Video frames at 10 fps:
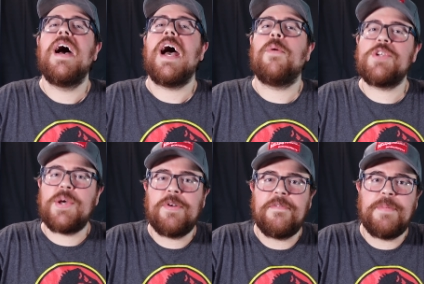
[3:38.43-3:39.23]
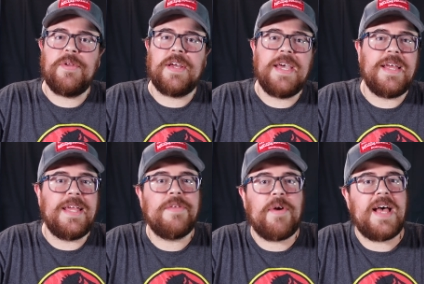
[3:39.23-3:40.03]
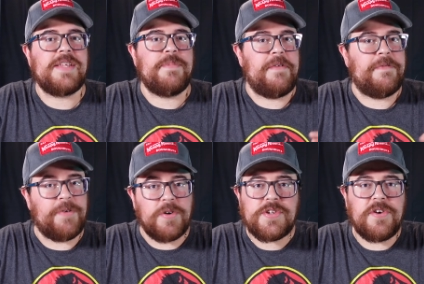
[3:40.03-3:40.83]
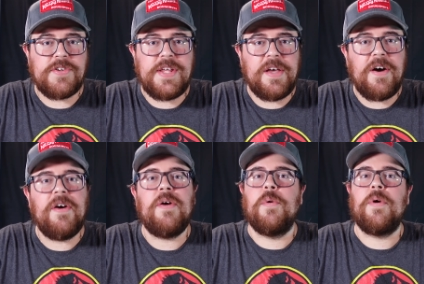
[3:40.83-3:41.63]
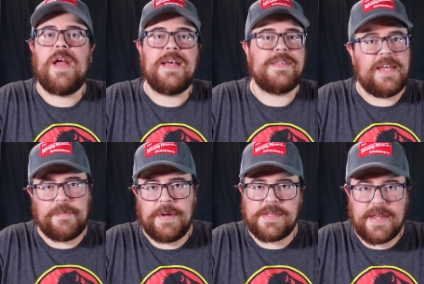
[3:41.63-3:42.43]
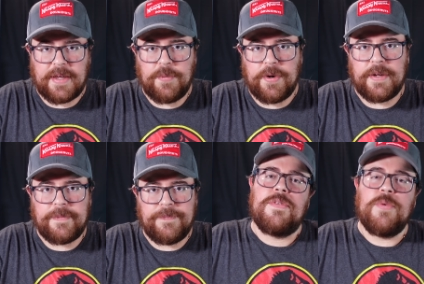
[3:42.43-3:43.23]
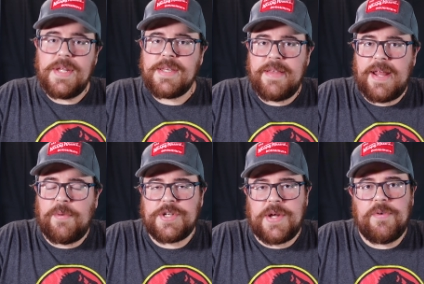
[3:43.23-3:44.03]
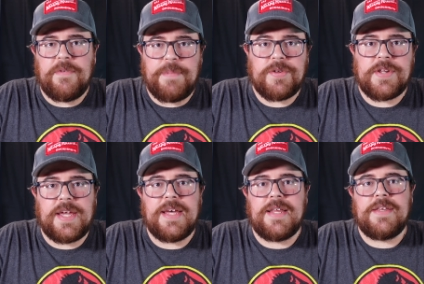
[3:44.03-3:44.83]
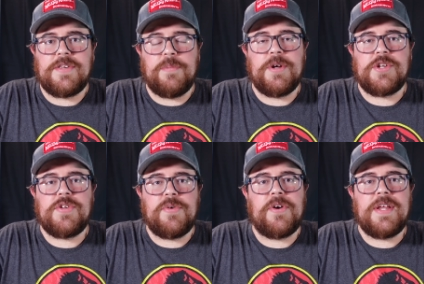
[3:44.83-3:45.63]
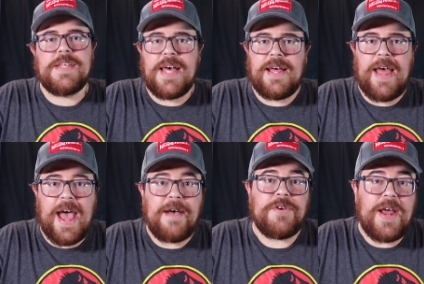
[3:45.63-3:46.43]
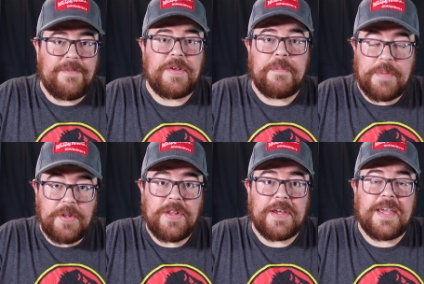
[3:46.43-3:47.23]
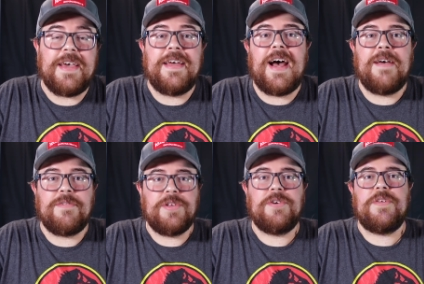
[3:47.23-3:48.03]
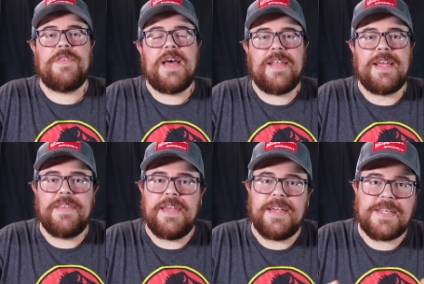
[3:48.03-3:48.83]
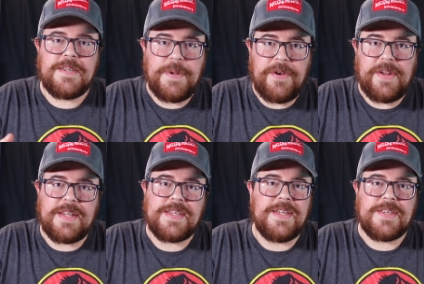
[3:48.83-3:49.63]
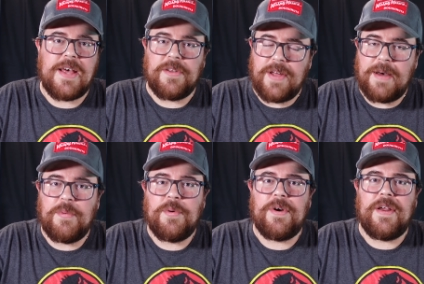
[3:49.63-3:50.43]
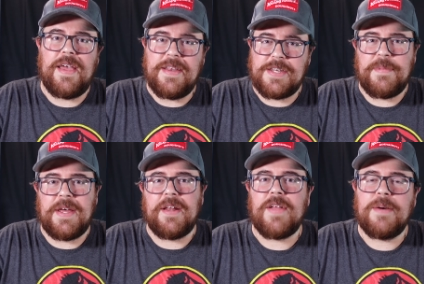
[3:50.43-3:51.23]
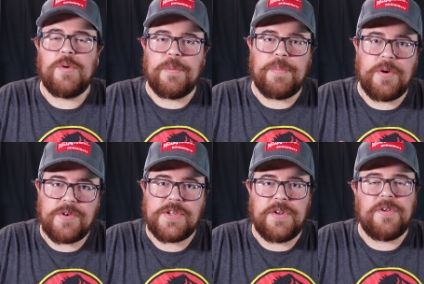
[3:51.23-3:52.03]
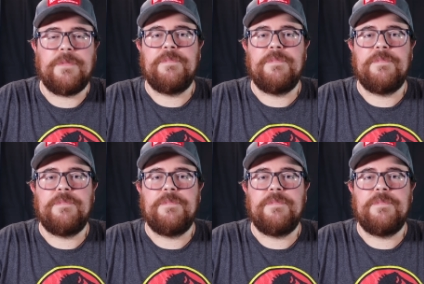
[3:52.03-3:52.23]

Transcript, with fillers: I wish I would have built a kit either as my first RC car or as like my second one. The reason that I wish I would have built a kit so much sooner is that after having built a kit, I've learned that like the experience is a lot more intimate and a lot more personal.